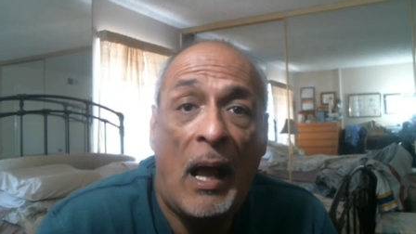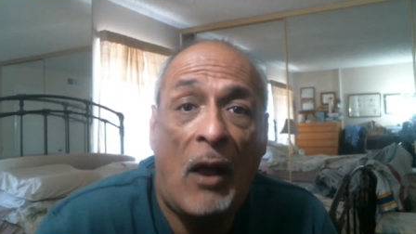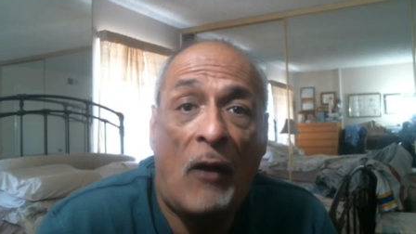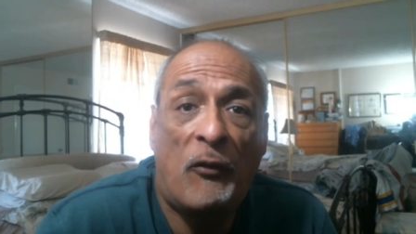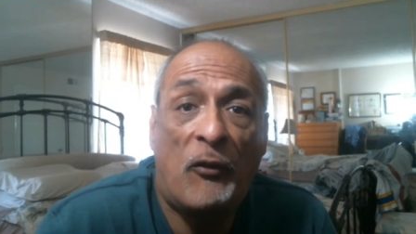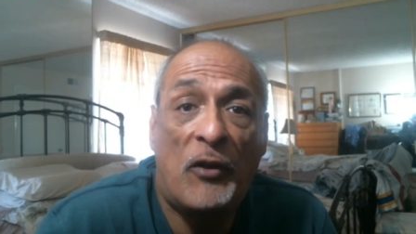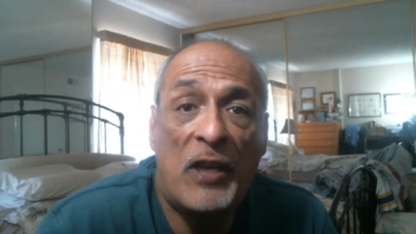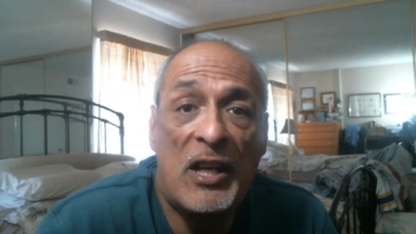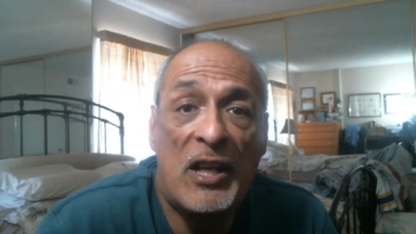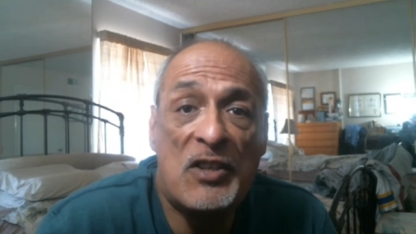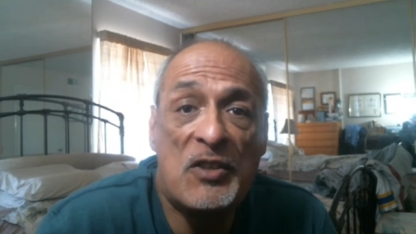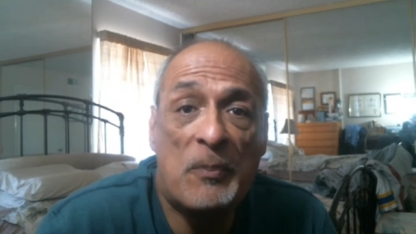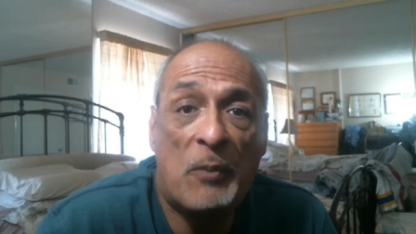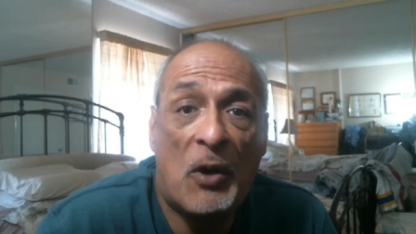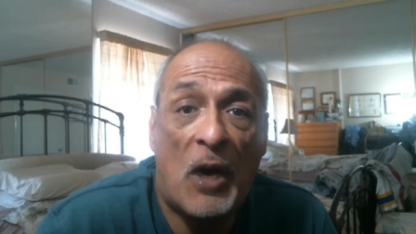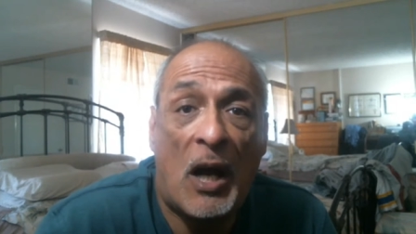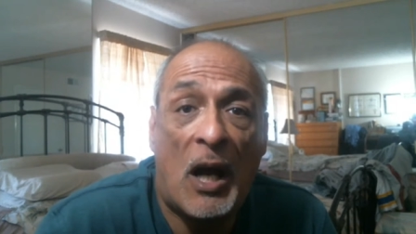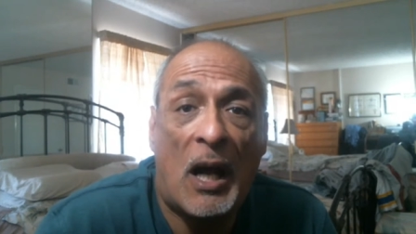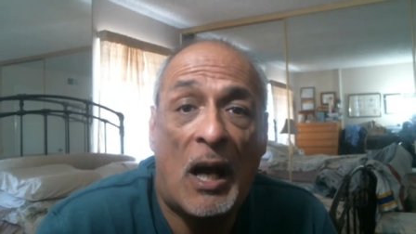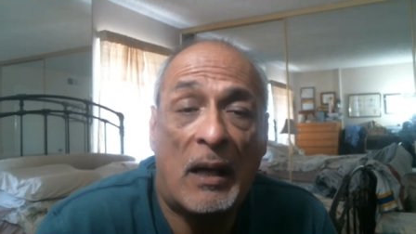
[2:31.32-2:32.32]
Alfred
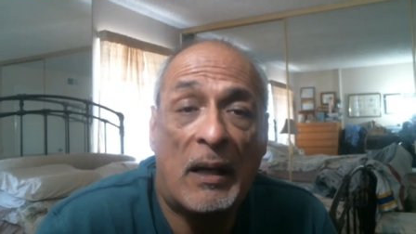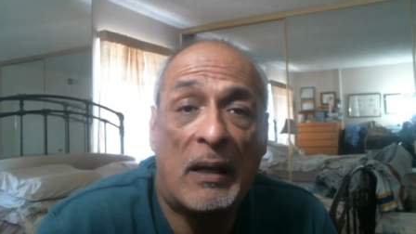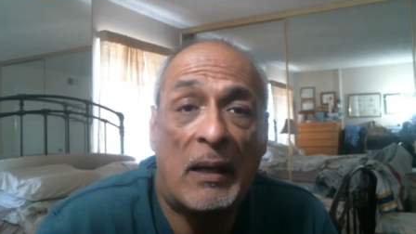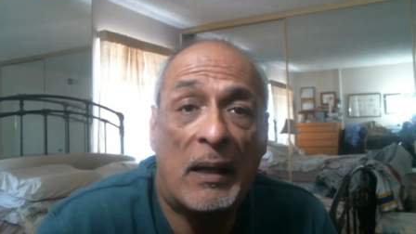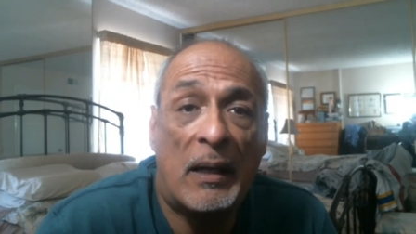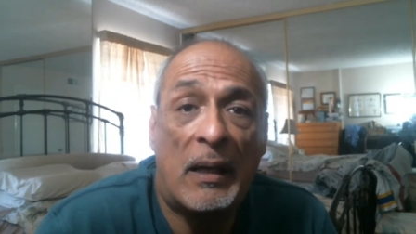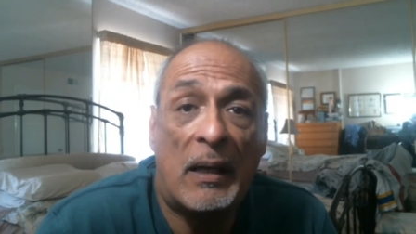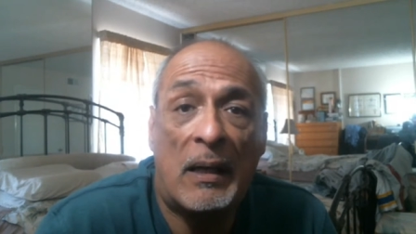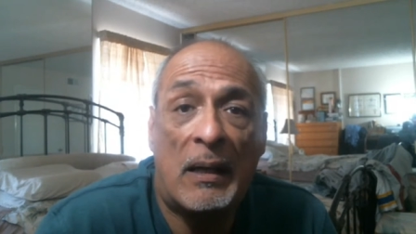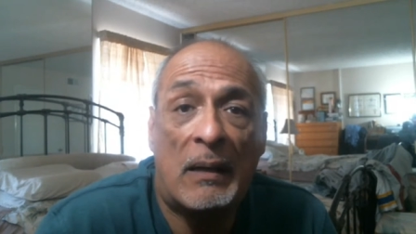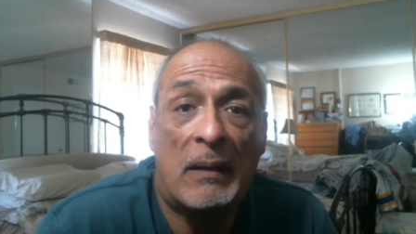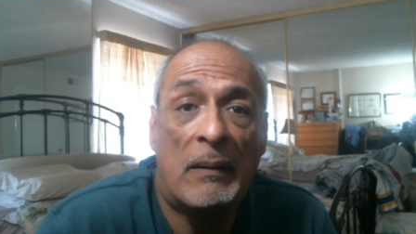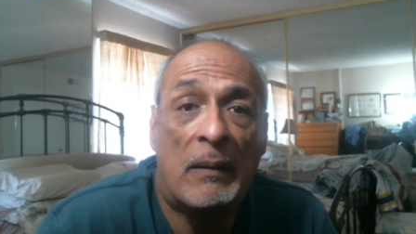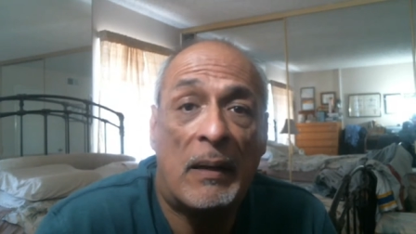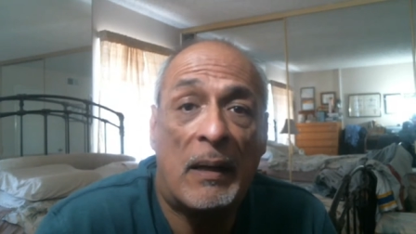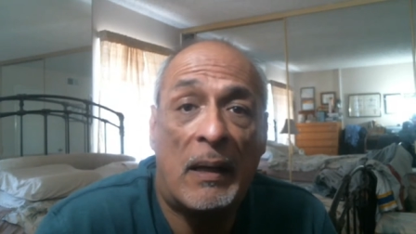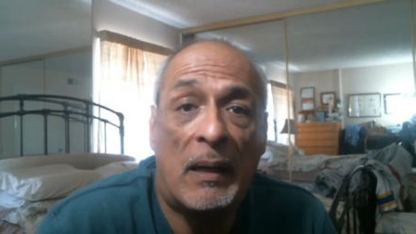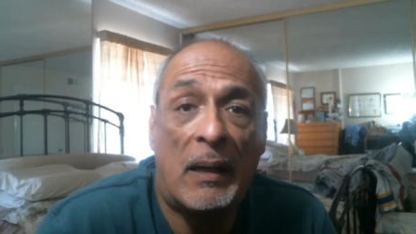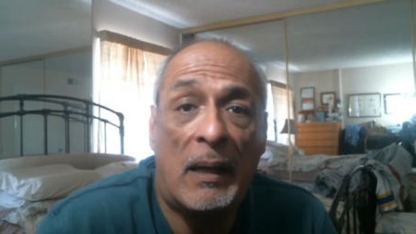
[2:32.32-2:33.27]
Hitchcock uh,